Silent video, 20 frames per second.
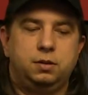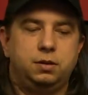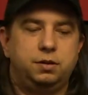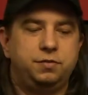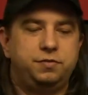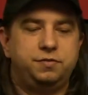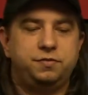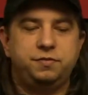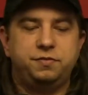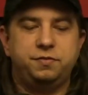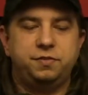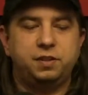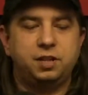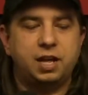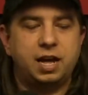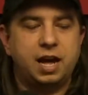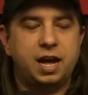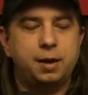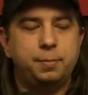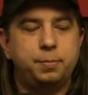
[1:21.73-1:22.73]
a
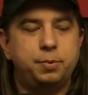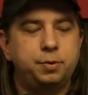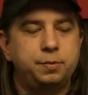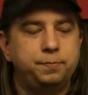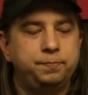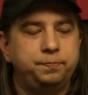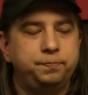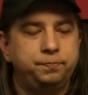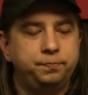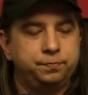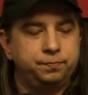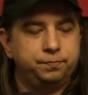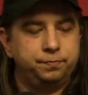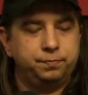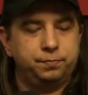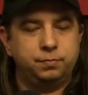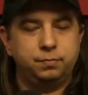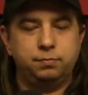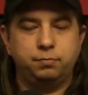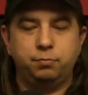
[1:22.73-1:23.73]
flap
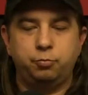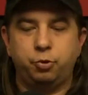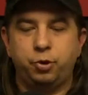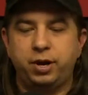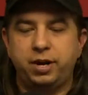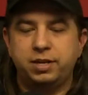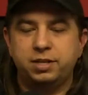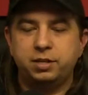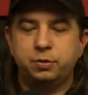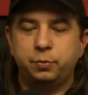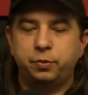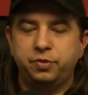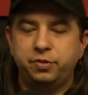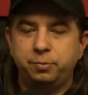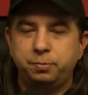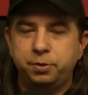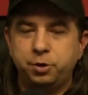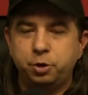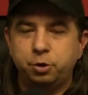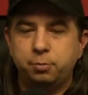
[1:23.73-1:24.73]
branded with
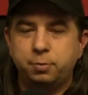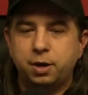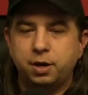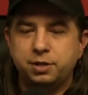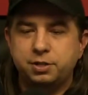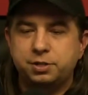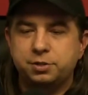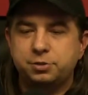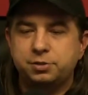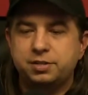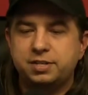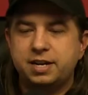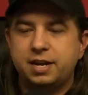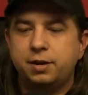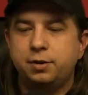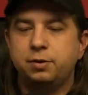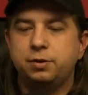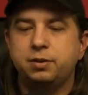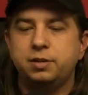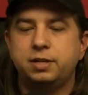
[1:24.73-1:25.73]
the Pure Monster
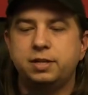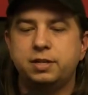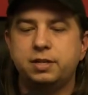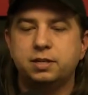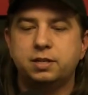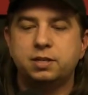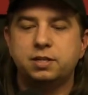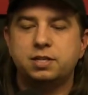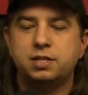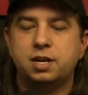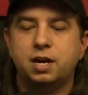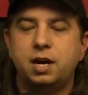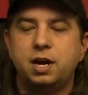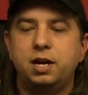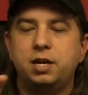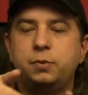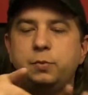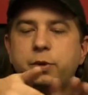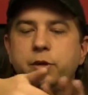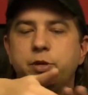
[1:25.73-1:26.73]
sound
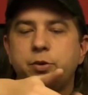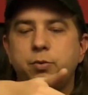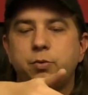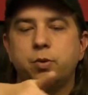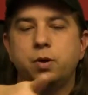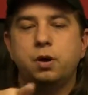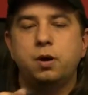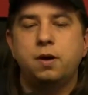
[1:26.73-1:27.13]
inside. When you